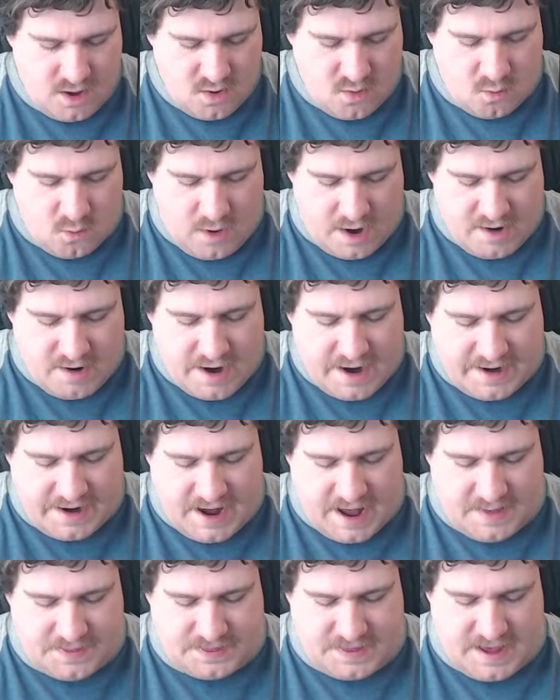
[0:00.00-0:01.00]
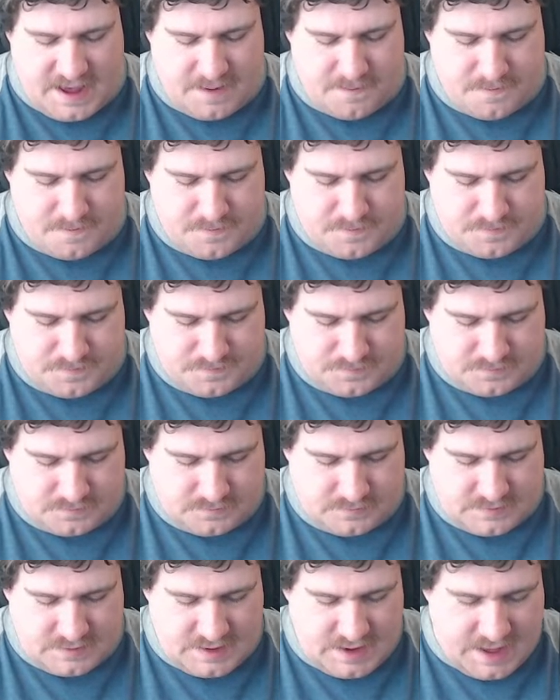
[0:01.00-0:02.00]
where I got them
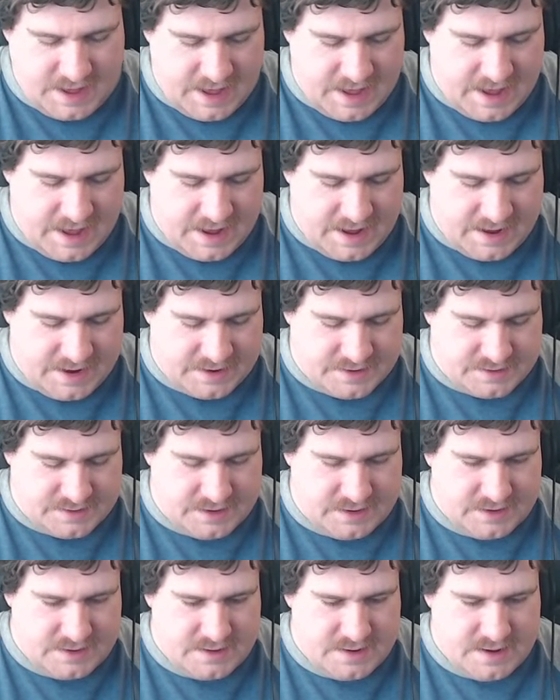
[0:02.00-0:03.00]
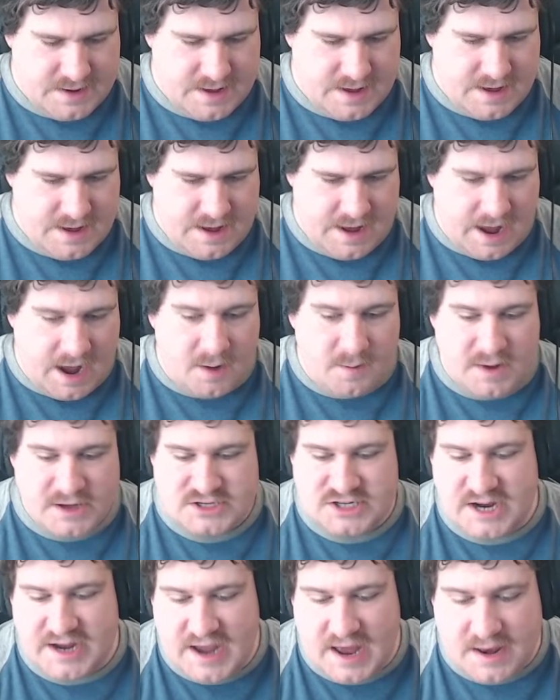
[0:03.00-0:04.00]
and how much
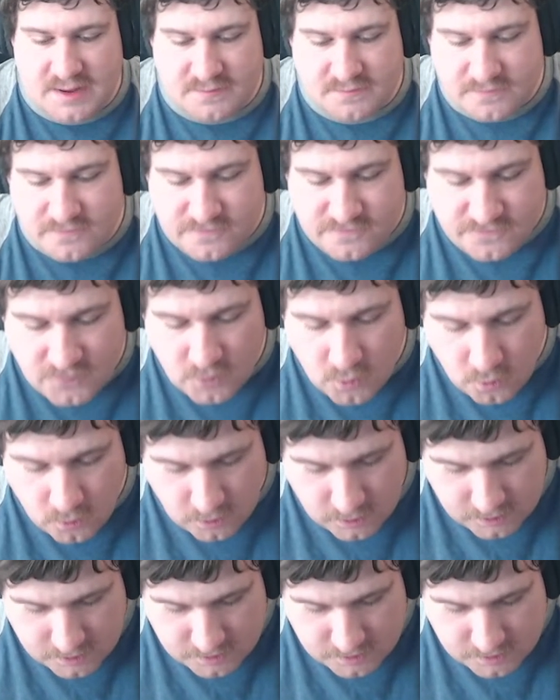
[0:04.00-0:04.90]
I got them for.